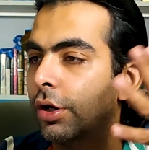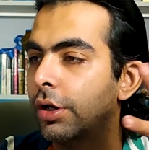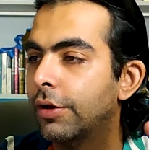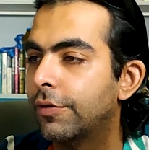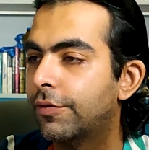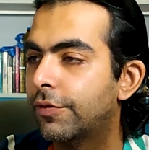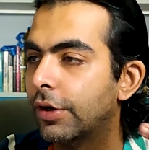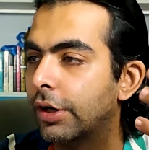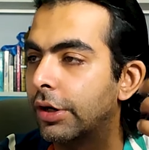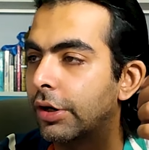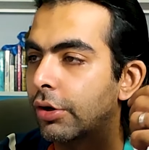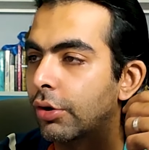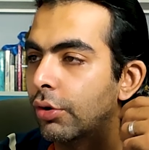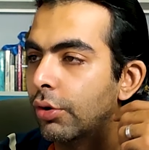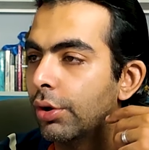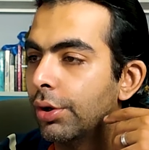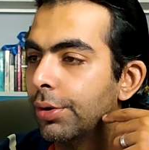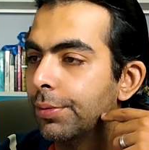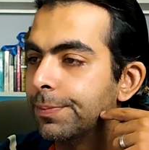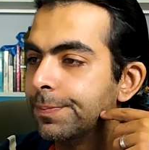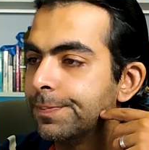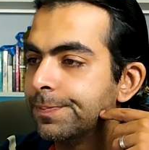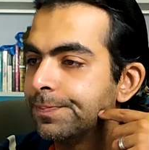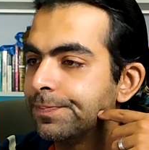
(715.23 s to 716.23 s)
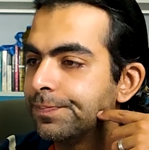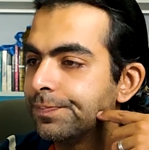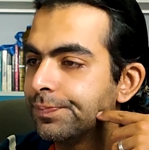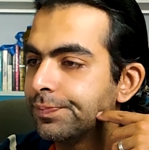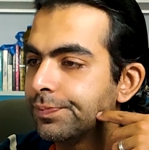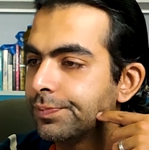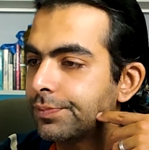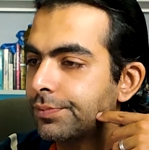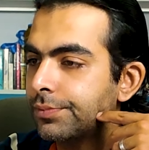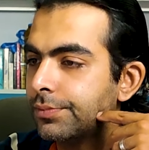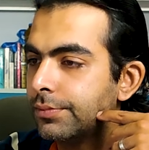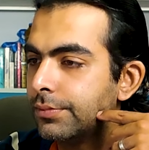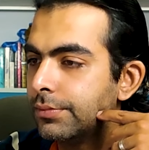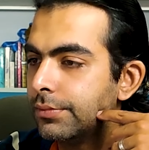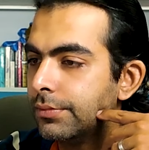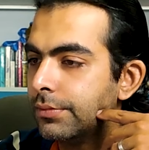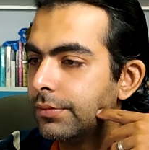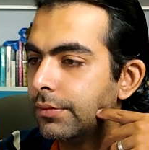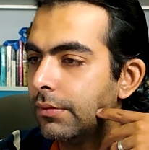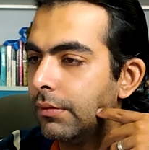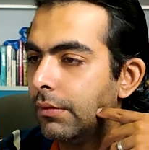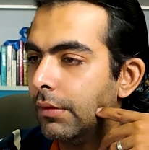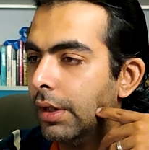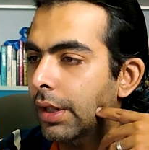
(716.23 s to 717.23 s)
a different route.
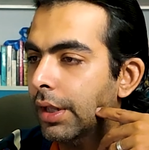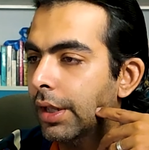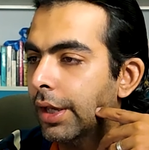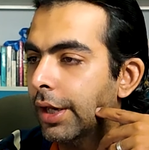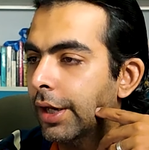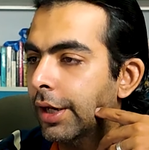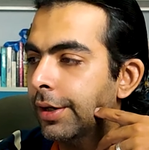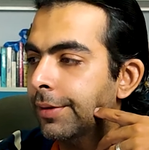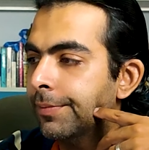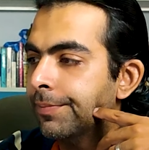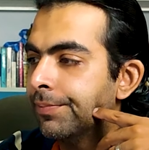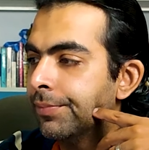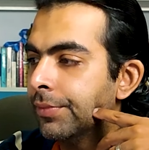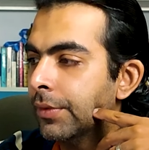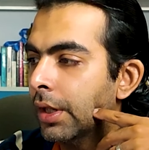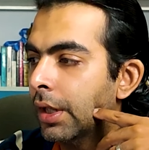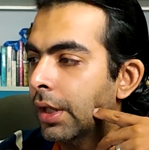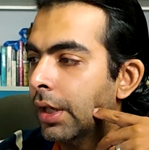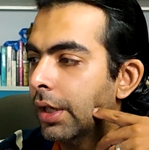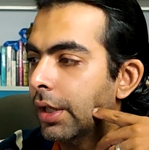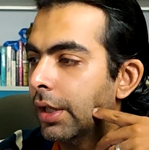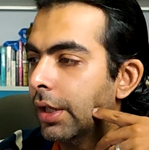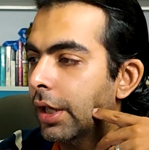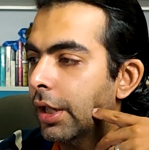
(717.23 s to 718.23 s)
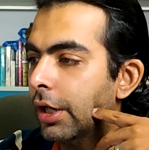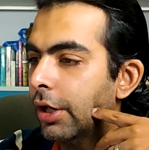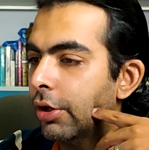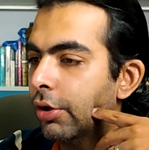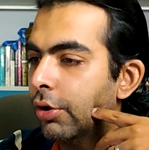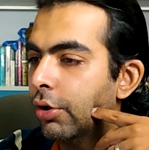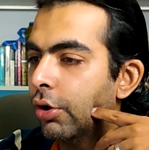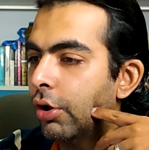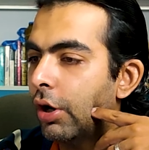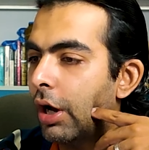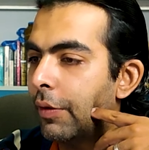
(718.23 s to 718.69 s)
Yeah, here you go.